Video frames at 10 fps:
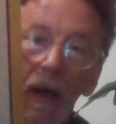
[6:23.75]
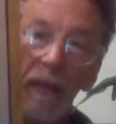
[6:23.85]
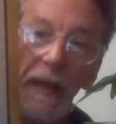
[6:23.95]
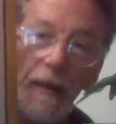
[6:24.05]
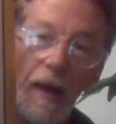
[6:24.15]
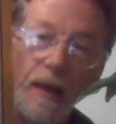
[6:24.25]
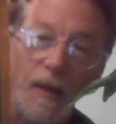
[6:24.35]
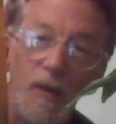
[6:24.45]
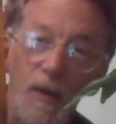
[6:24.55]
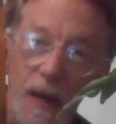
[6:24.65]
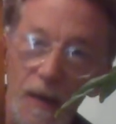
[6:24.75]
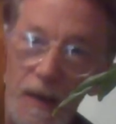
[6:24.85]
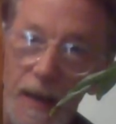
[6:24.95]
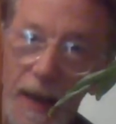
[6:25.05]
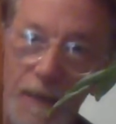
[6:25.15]
He died in
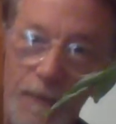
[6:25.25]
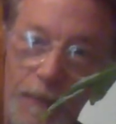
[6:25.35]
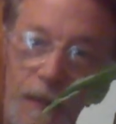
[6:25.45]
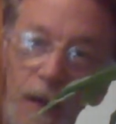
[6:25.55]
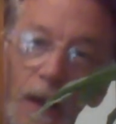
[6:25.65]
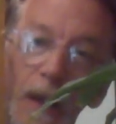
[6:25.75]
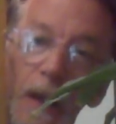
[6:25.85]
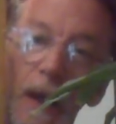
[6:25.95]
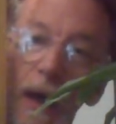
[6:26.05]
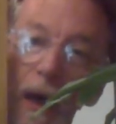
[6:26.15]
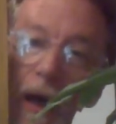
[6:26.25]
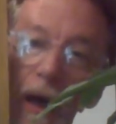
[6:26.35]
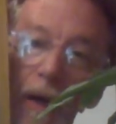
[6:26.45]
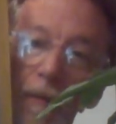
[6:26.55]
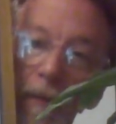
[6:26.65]
2010.
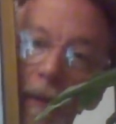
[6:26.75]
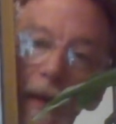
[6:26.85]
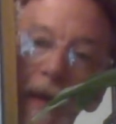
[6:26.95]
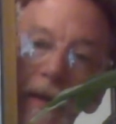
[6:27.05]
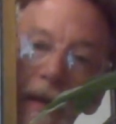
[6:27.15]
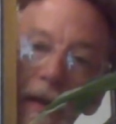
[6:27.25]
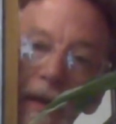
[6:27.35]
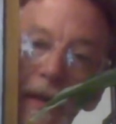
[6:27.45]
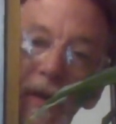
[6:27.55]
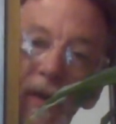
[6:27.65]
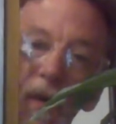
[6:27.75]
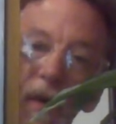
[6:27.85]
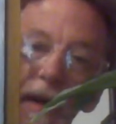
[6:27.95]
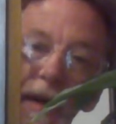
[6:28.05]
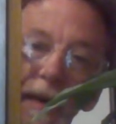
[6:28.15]
And I'll tell you a
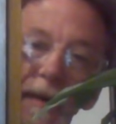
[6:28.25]
story.